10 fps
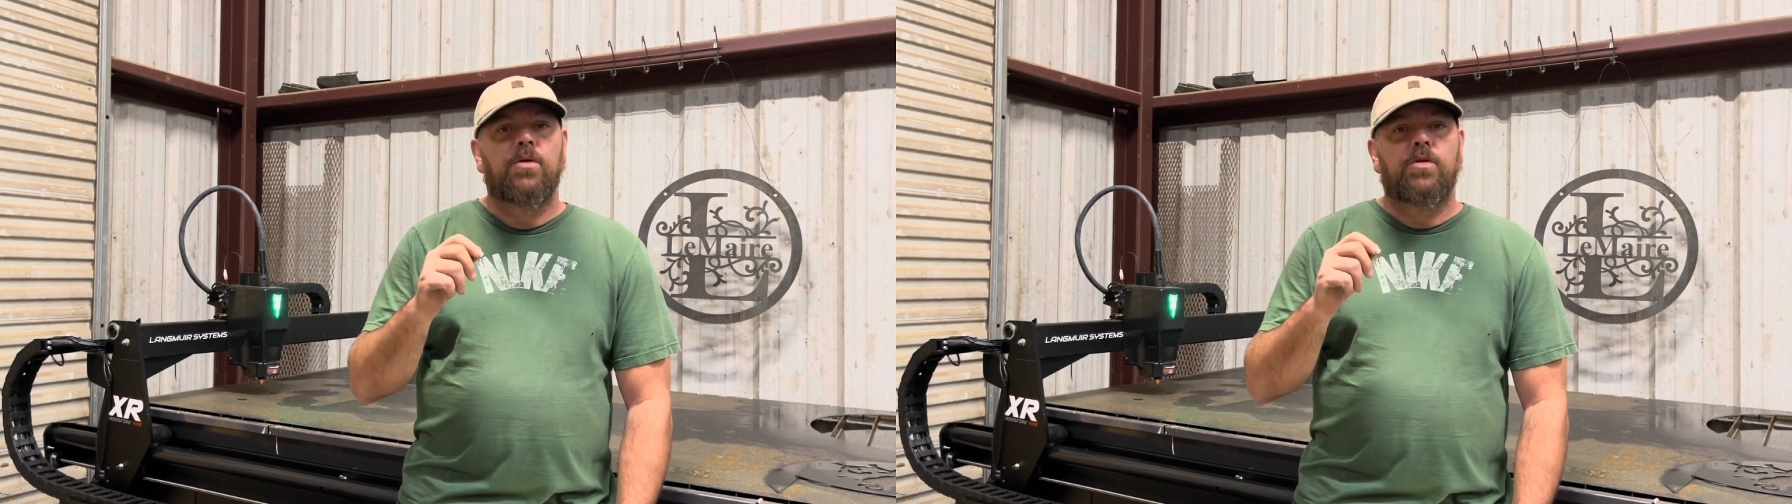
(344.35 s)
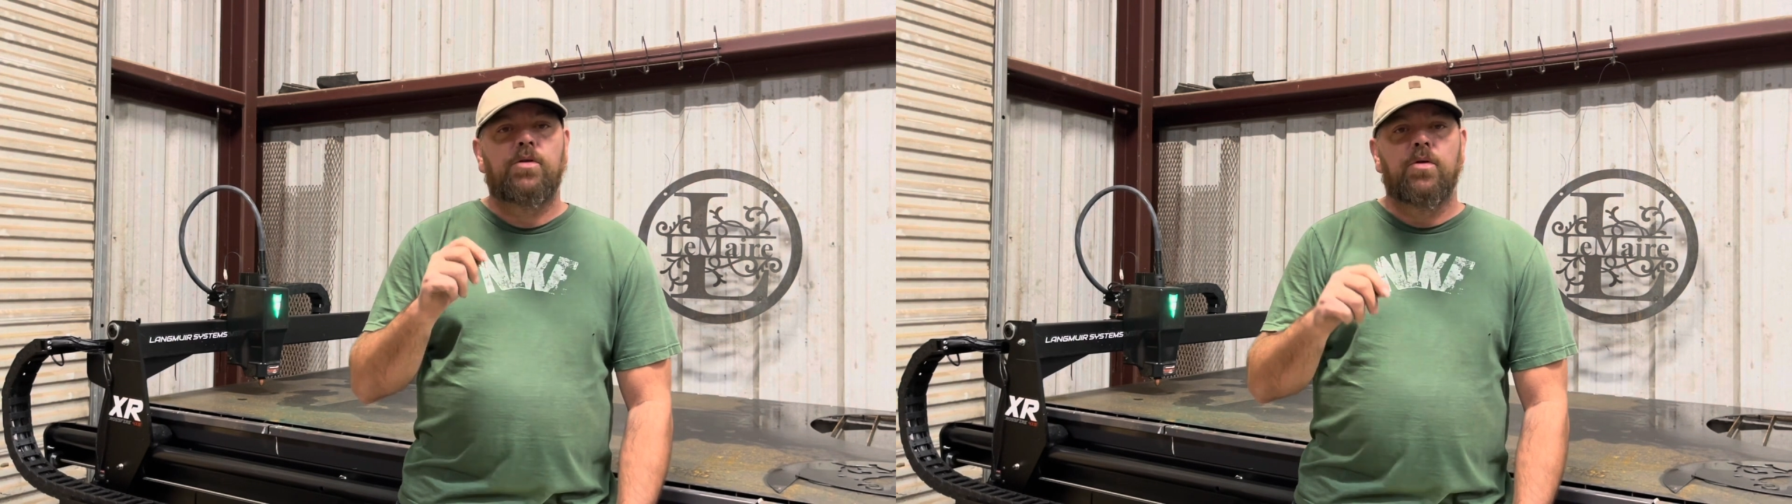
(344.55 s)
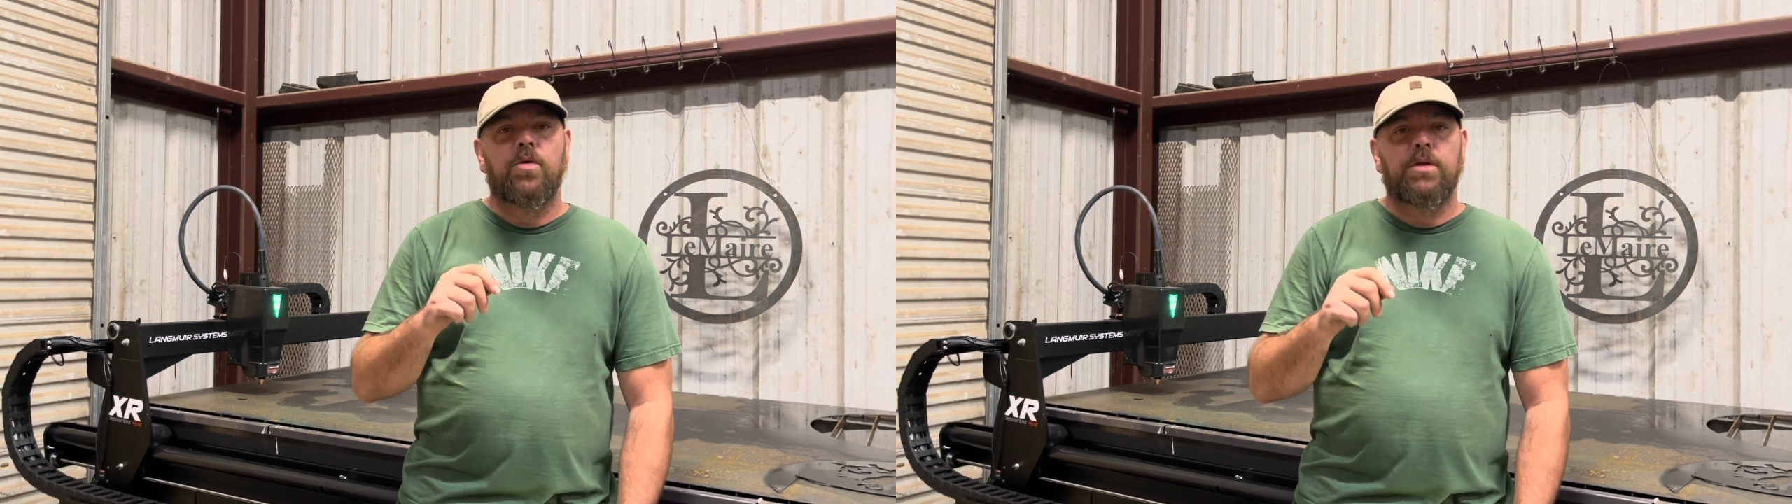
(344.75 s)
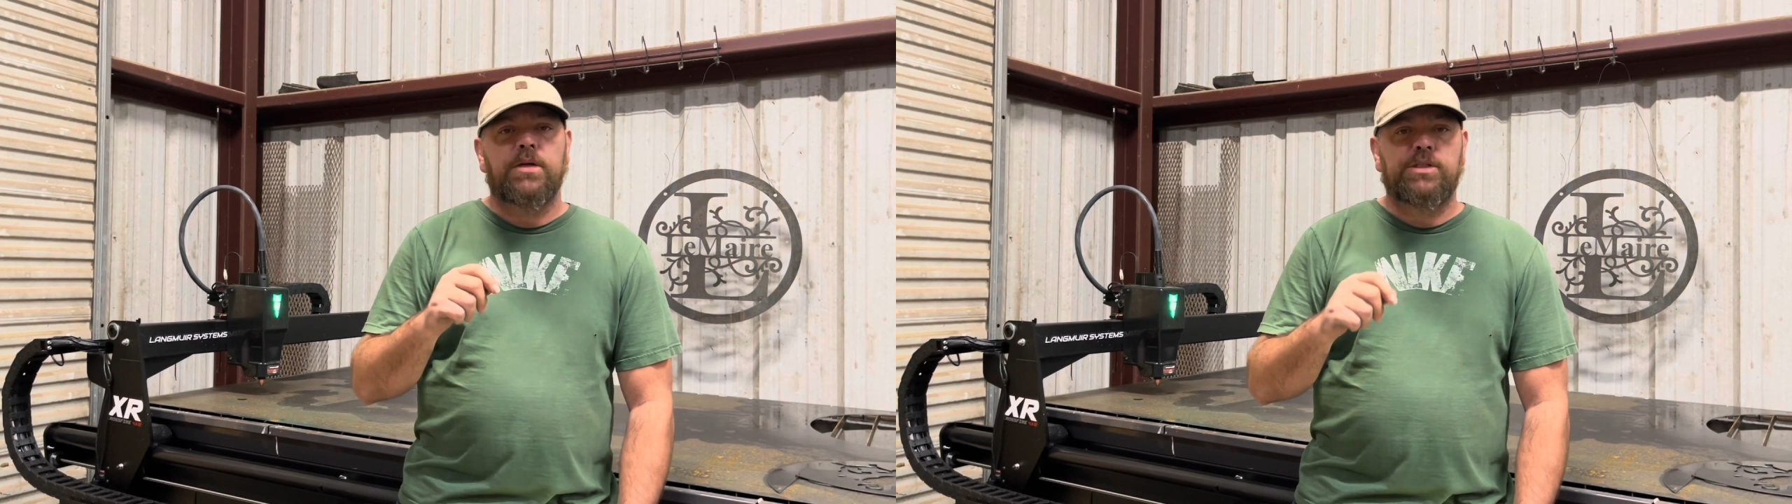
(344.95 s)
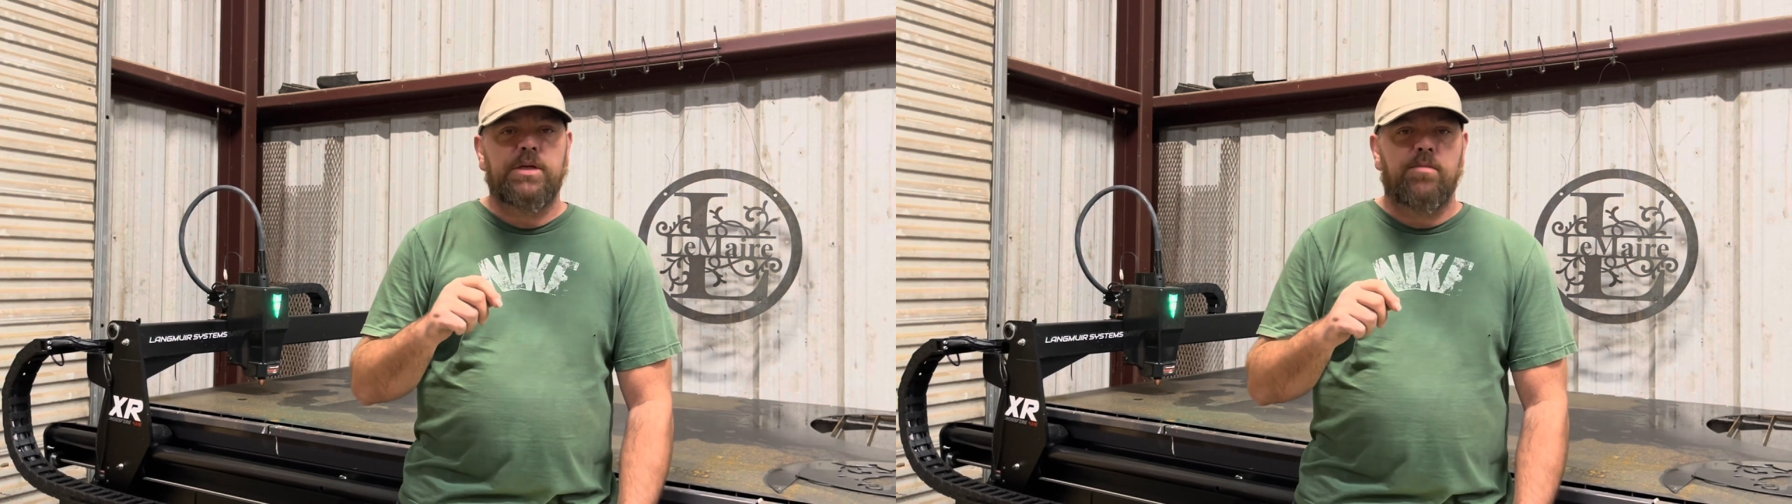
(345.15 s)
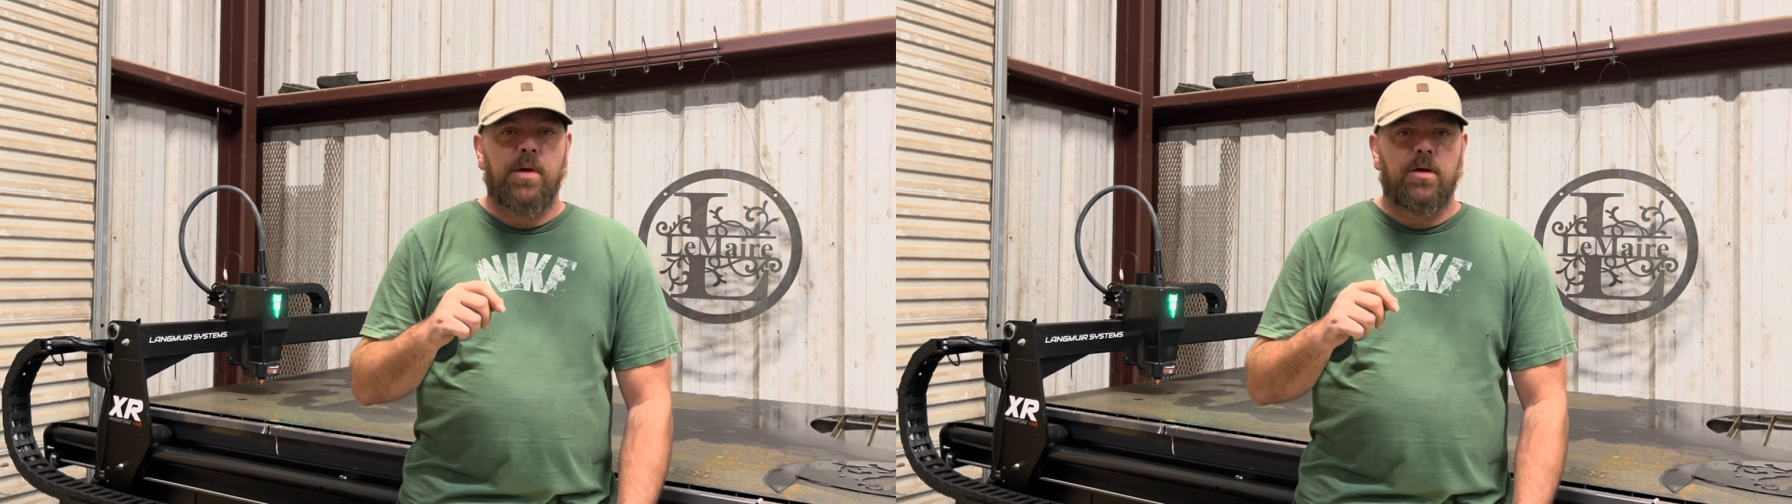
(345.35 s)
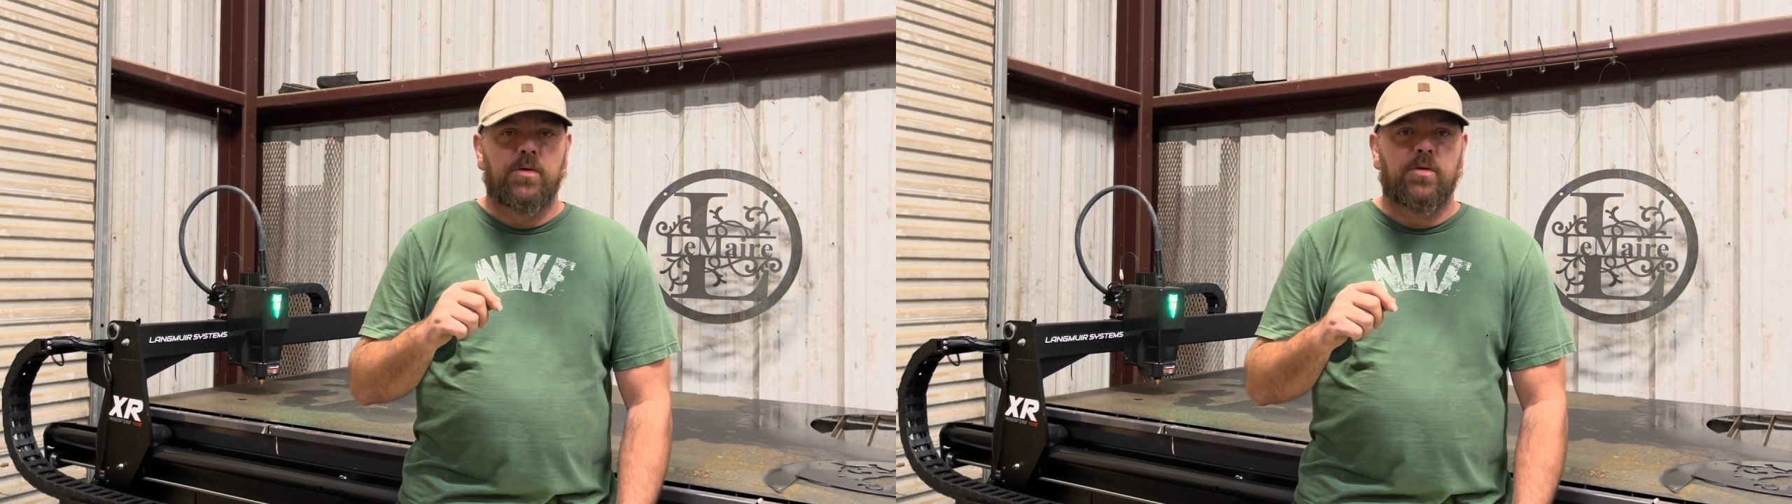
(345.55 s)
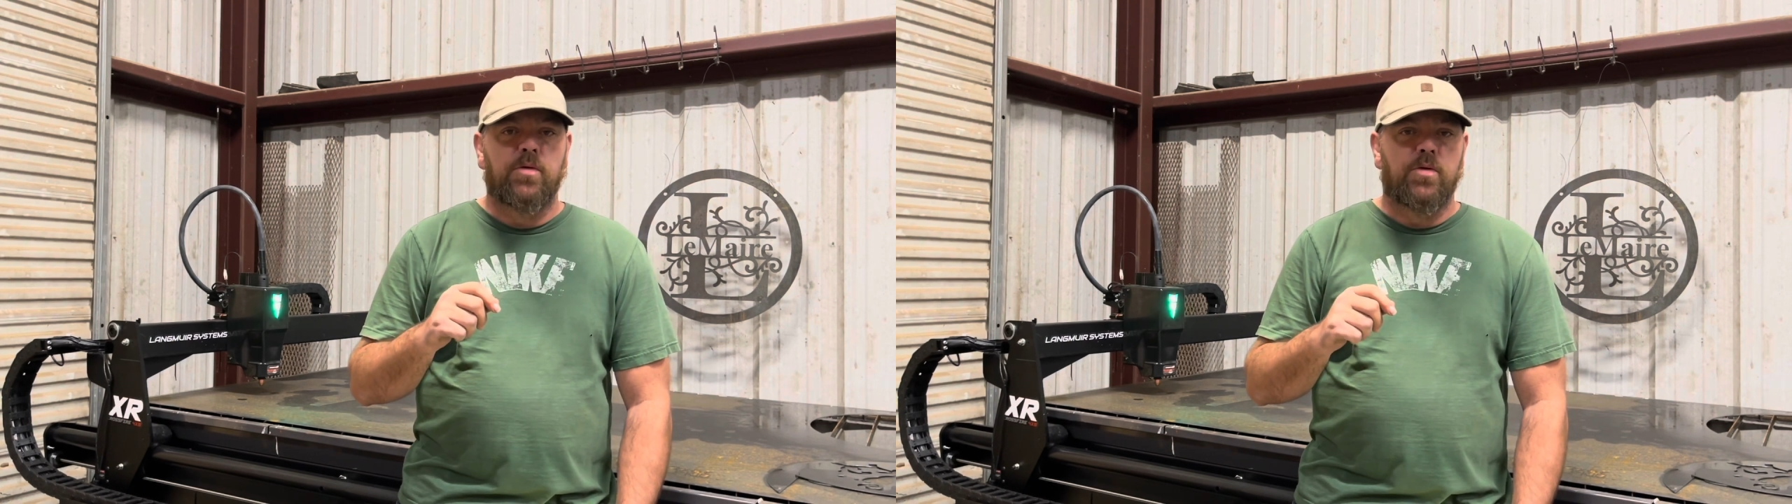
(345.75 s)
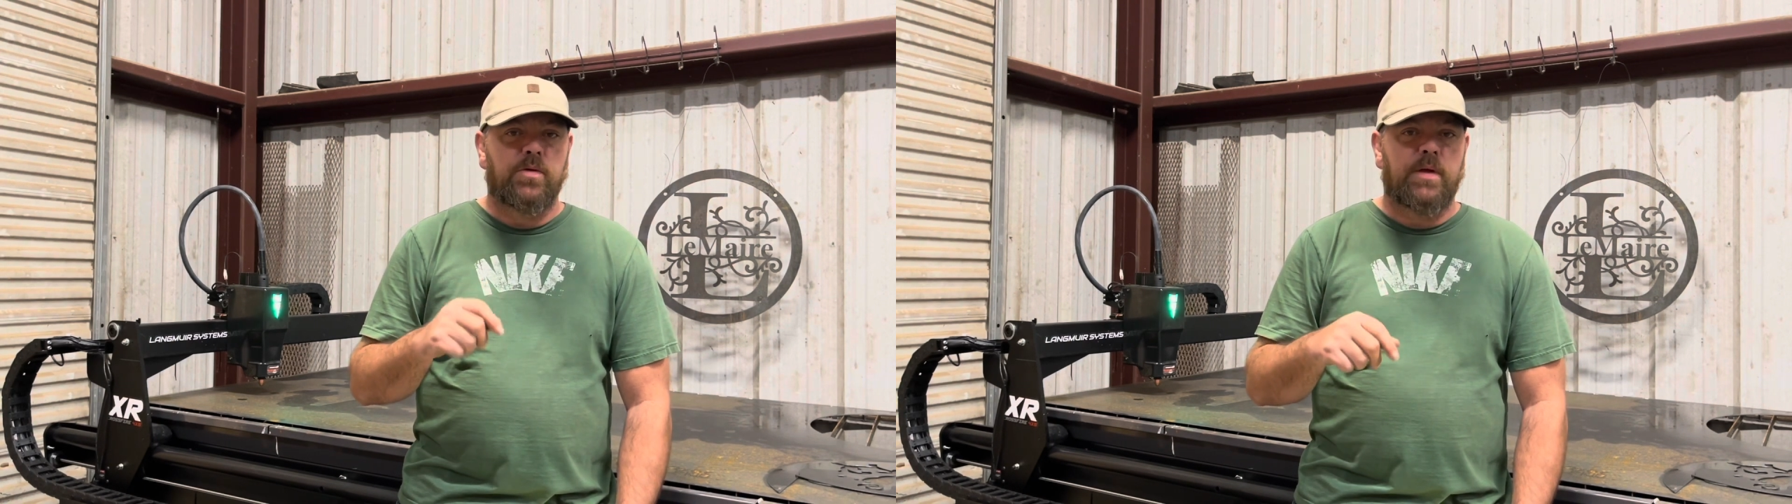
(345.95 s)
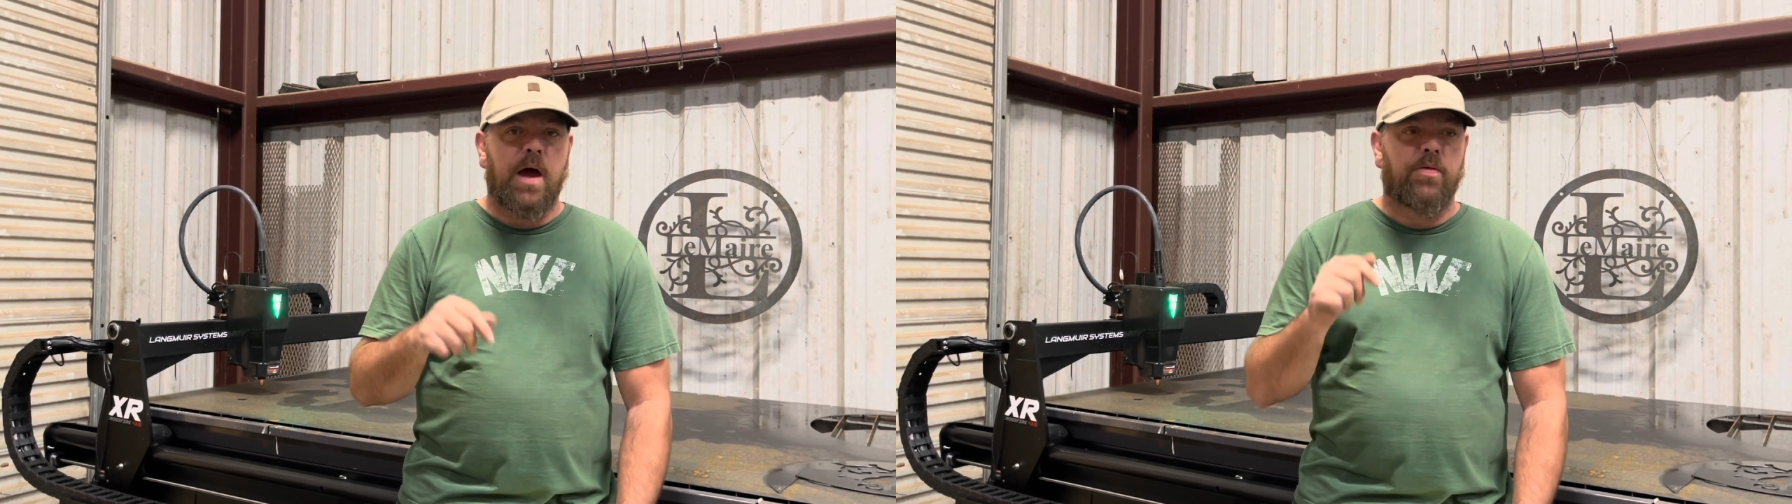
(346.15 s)
screwing these sheet metal screws
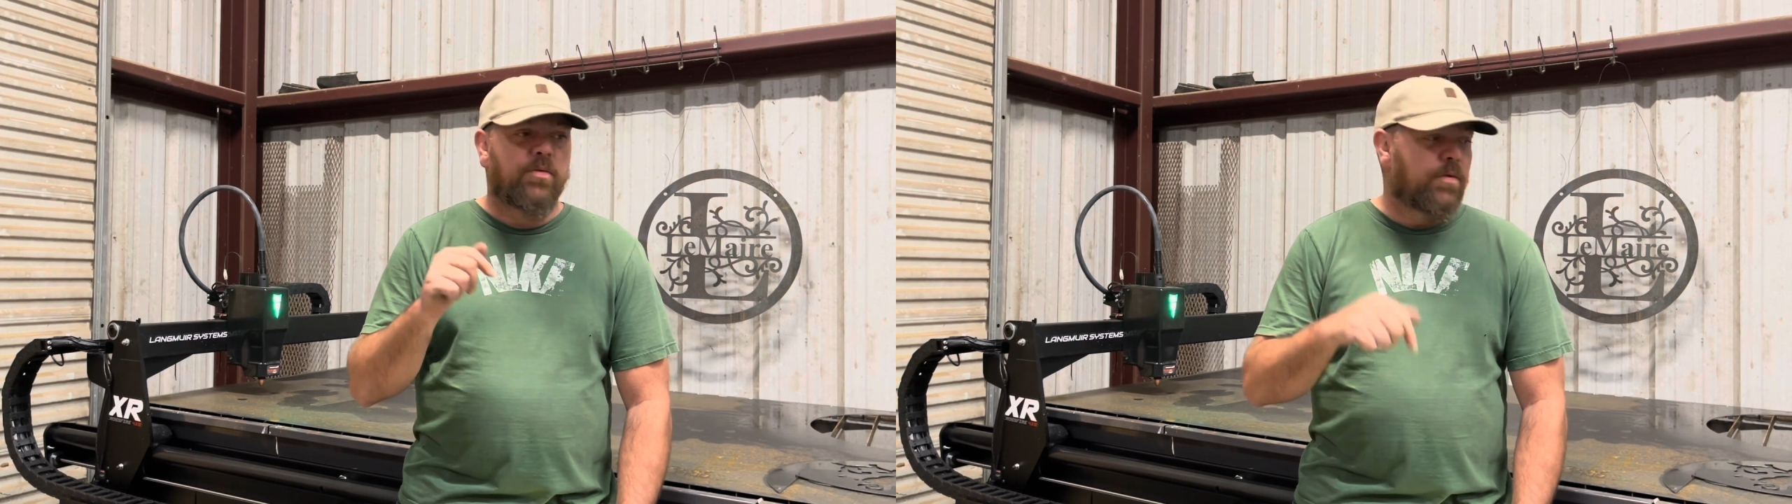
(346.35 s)
down through the